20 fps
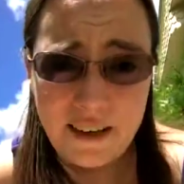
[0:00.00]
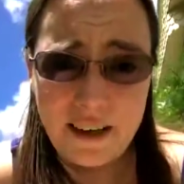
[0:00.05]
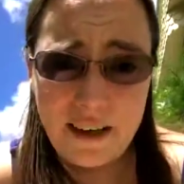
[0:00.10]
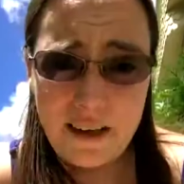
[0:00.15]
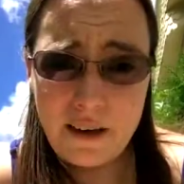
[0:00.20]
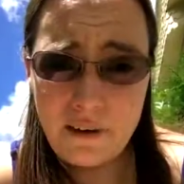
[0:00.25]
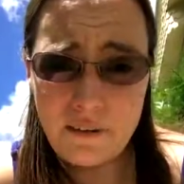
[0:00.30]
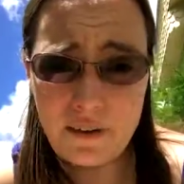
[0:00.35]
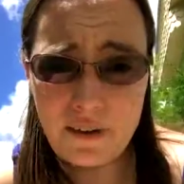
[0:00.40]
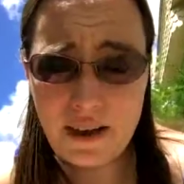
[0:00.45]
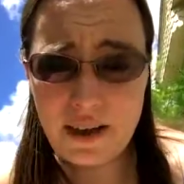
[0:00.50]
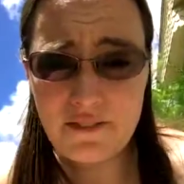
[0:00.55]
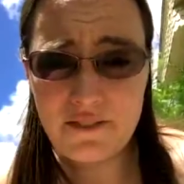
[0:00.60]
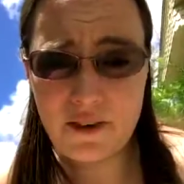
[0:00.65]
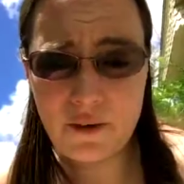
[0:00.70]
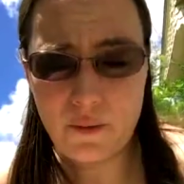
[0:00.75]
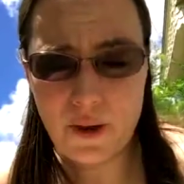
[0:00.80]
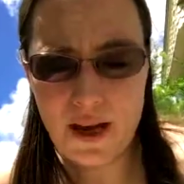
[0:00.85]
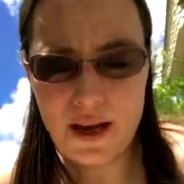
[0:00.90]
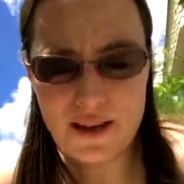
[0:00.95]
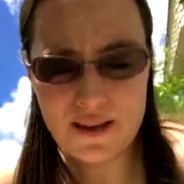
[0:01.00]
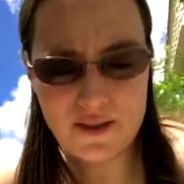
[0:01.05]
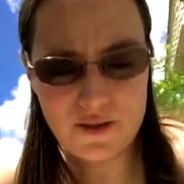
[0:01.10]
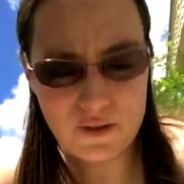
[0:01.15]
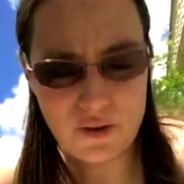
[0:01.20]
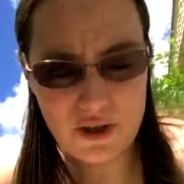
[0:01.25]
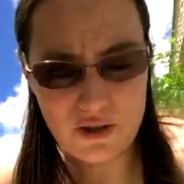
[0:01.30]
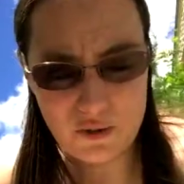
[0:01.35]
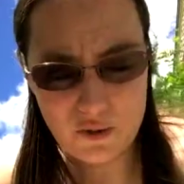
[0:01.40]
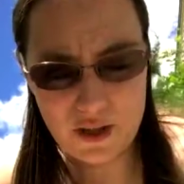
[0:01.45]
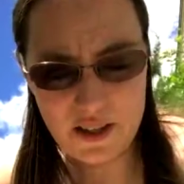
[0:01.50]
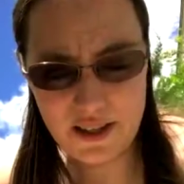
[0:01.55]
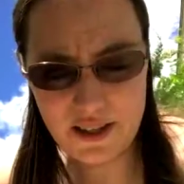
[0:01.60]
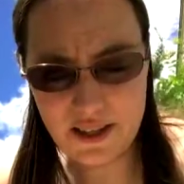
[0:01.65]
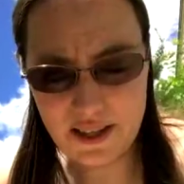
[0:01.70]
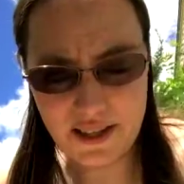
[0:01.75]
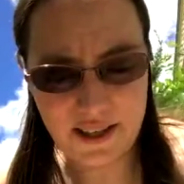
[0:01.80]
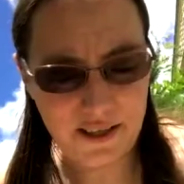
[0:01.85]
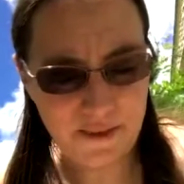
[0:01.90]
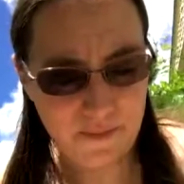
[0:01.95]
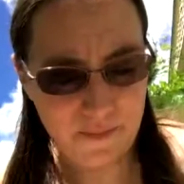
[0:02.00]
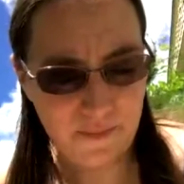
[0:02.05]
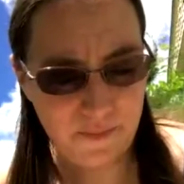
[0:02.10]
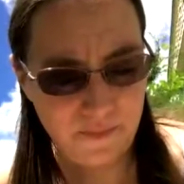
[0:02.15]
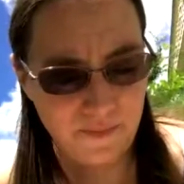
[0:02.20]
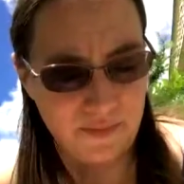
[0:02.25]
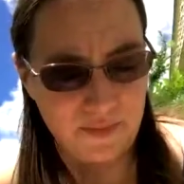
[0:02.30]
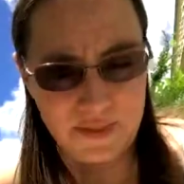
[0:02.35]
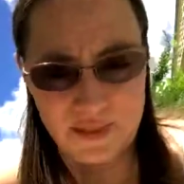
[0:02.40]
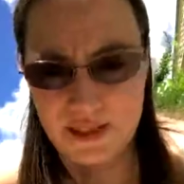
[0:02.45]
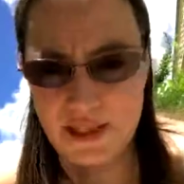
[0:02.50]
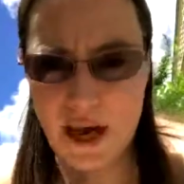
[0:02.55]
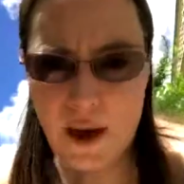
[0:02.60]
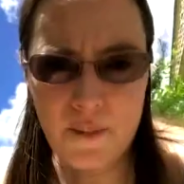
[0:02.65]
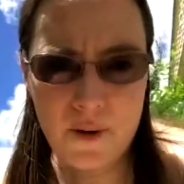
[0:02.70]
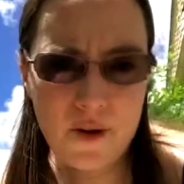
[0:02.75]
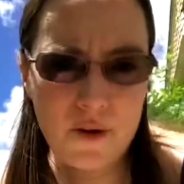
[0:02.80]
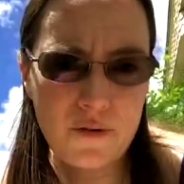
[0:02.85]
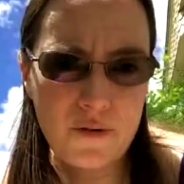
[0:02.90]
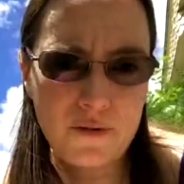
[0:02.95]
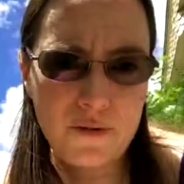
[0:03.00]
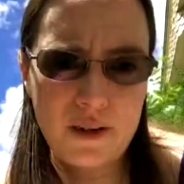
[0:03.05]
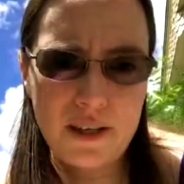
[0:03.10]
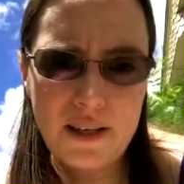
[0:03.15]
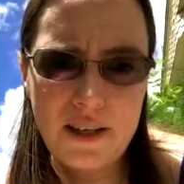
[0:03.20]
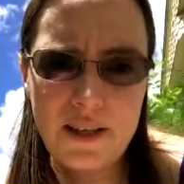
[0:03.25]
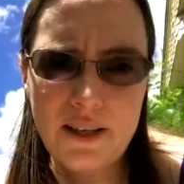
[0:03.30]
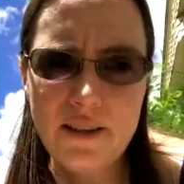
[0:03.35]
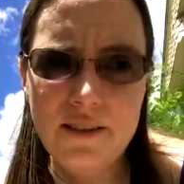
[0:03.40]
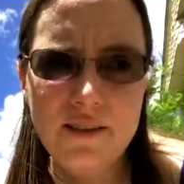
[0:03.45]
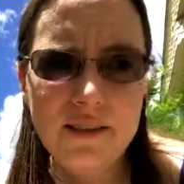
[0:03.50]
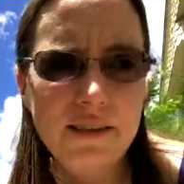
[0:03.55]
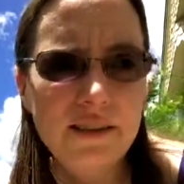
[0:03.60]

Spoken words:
they're giving away, and it's really like chemical free.